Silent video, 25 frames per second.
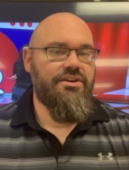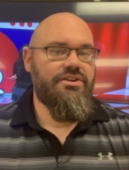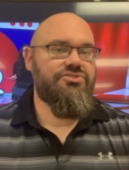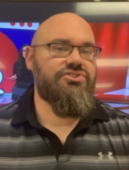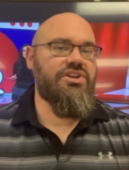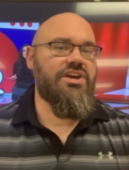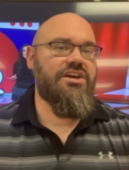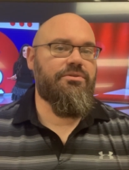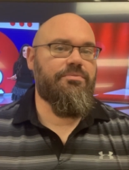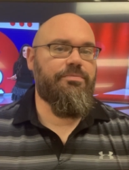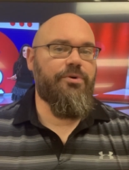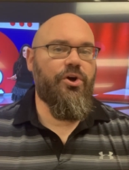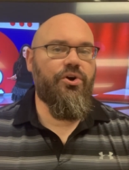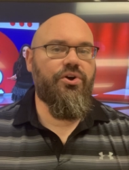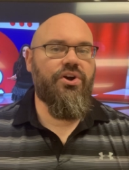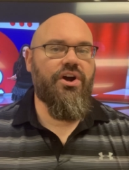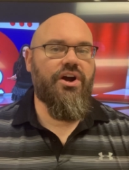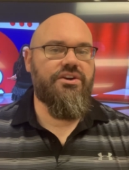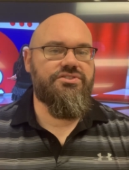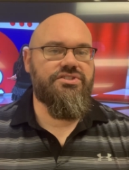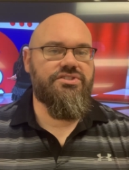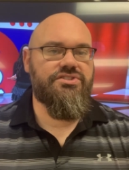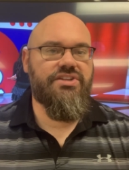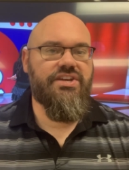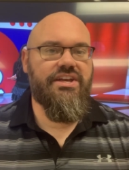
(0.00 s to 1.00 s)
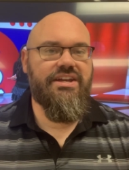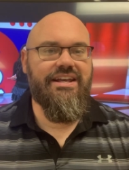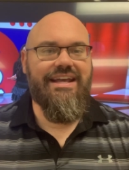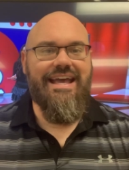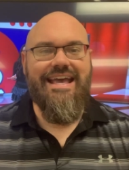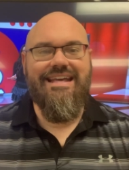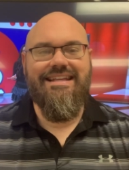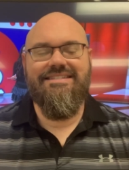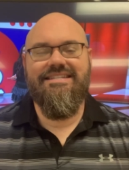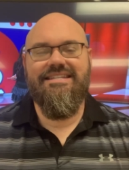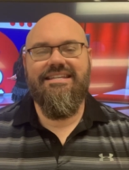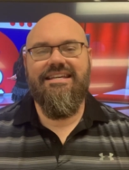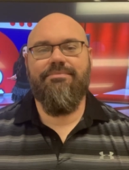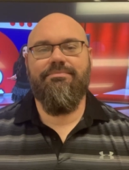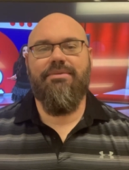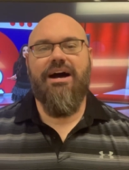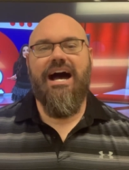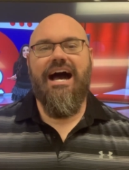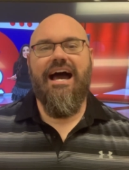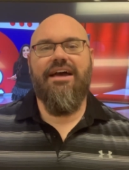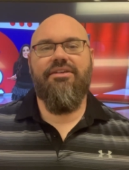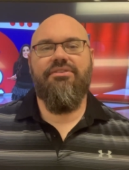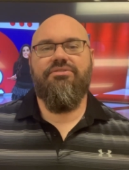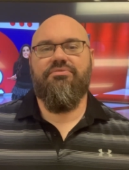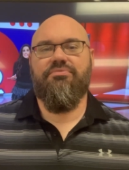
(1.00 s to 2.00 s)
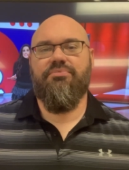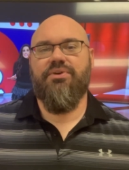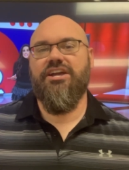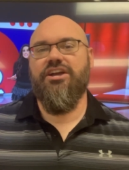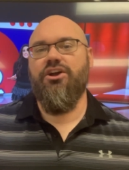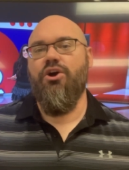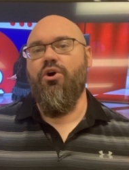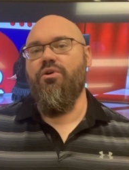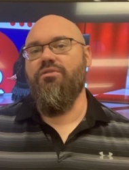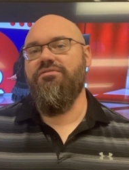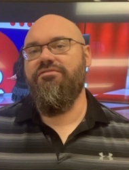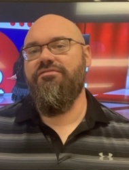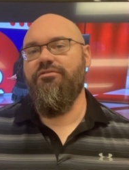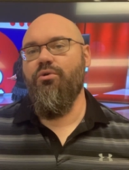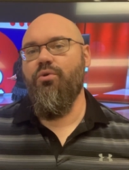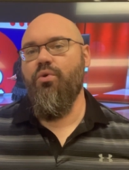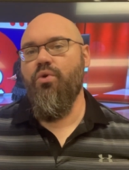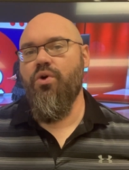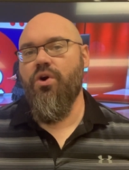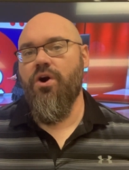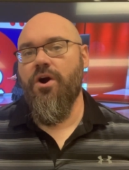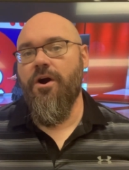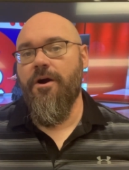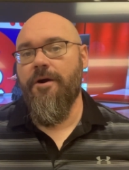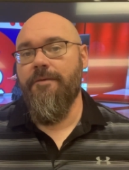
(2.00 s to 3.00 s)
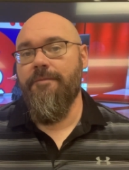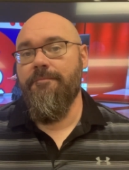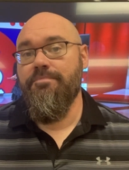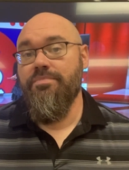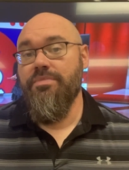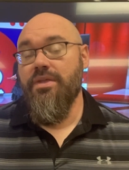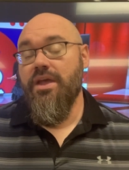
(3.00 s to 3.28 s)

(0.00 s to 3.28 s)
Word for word: Xander Bogaerts is hitting a team high 304.